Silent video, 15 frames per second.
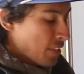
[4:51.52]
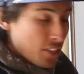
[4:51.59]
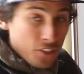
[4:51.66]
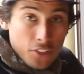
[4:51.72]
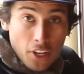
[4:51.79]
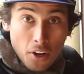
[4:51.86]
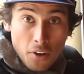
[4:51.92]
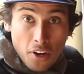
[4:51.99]

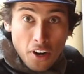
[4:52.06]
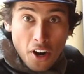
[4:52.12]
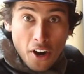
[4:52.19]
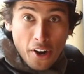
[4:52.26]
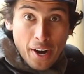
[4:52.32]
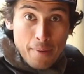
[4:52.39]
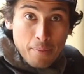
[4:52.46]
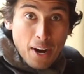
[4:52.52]
So
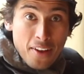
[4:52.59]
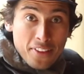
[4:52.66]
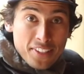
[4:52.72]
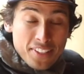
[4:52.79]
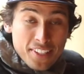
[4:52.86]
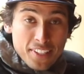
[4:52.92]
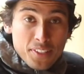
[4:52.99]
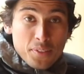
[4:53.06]
our
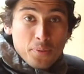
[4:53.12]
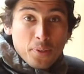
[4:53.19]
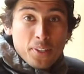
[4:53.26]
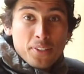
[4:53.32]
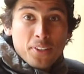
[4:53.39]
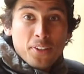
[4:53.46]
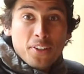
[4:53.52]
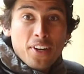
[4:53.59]
hypothesis
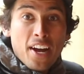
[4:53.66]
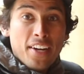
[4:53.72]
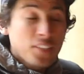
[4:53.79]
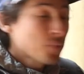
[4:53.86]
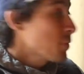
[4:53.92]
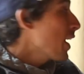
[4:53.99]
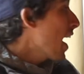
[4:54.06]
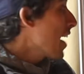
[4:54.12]
was correct.
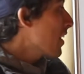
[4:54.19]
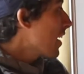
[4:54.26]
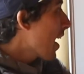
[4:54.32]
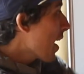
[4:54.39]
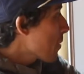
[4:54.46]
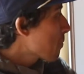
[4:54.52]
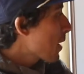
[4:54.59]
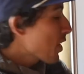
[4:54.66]
We added
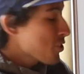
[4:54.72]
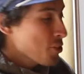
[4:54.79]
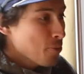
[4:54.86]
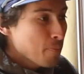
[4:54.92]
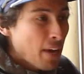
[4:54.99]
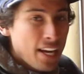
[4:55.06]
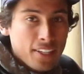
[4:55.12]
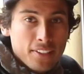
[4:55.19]
high pressure
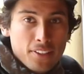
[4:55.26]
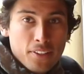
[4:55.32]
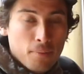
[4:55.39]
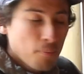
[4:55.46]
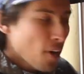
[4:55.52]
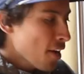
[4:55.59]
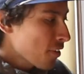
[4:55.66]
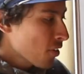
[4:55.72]
back into the
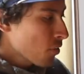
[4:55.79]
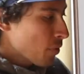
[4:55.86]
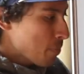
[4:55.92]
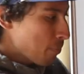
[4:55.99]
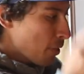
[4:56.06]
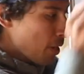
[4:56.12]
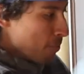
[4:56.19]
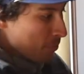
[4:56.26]
bottle, we
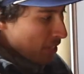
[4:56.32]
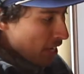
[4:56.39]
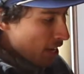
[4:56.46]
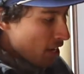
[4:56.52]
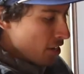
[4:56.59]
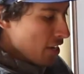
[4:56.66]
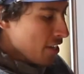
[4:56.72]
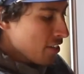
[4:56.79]
pumped
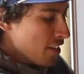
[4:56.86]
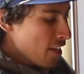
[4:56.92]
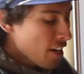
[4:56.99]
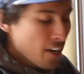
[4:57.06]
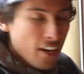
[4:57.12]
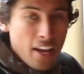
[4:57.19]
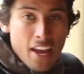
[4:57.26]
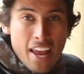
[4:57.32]
air in
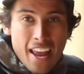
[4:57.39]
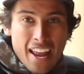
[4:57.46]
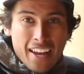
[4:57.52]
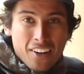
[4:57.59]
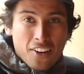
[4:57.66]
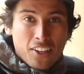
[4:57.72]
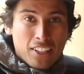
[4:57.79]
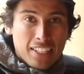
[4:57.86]
there,
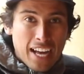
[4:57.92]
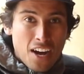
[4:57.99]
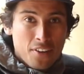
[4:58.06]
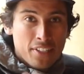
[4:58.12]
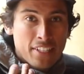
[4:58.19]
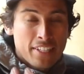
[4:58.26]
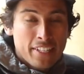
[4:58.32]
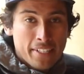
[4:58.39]
and our cloud
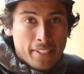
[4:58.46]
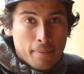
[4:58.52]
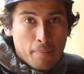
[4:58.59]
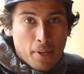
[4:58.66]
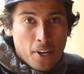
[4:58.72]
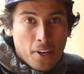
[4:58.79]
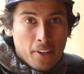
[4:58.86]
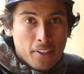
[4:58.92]

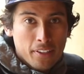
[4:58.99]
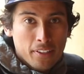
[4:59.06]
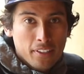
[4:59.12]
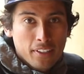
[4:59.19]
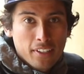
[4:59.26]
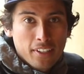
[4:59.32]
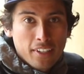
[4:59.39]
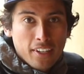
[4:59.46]
disappeared.
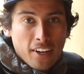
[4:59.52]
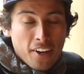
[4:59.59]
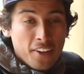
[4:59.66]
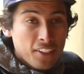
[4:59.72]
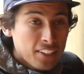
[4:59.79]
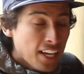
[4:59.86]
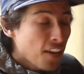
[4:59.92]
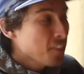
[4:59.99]
Our
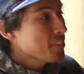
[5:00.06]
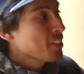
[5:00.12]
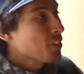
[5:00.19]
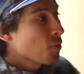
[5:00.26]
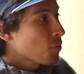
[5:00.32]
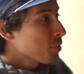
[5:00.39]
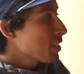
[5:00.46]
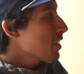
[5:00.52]
clouds can
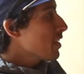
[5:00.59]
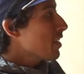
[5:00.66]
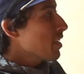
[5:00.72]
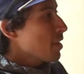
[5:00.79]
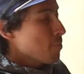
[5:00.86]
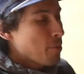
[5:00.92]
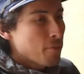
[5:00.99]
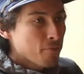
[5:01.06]
only
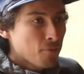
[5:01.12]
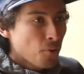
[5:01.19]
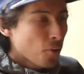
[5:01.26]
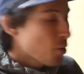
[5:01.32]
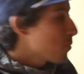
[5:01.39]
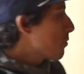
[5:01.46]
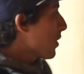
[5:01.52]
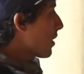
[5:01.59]
be
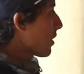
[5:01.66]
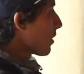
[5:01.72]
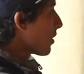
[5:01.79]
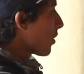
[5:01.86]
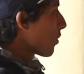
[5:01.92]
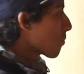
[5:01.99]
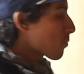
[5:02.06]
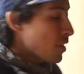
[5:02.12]
formed in
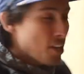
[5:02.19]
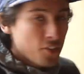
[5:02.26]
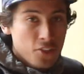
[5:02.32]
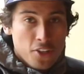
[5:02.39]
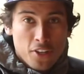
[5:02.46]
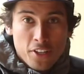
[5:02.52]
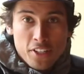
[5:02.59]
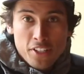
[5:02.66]
low
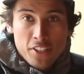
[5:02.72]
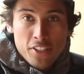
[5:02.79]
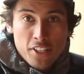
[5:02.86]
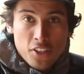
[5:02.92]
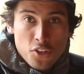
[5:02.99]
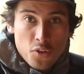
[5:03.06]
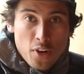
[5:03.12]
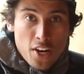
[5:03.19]
pressure
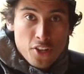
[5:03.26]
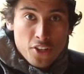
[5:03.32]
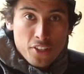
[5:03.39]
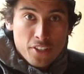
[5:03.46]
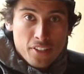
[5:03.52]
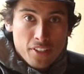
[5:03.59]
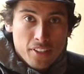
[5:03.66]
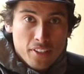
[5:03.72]

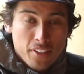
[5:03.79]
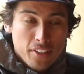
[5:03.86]
situations.